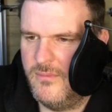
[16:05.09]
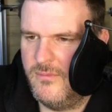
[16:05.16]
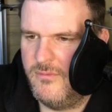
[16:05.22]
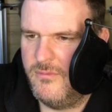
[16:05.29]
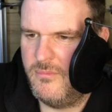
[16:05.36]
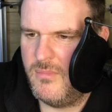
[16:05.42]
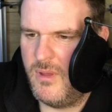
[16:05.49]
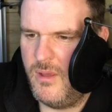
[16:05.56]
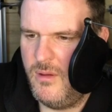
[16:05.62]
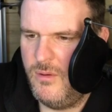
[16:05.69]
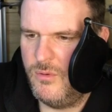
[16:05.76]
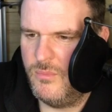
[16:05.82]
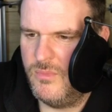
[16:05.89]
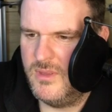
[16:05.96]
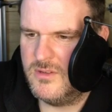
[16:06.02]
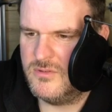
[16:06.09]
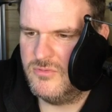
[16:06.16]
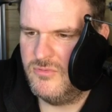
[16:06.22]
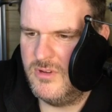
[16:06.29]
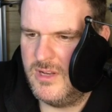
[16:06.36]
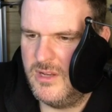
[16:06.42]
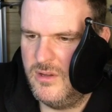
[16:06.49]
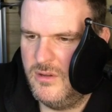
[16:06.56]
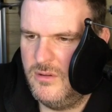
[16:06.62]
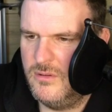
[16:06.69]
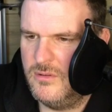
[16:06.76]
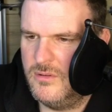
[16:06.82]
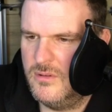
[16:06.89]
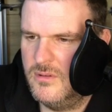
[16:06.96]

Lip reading: from your home. That's really good.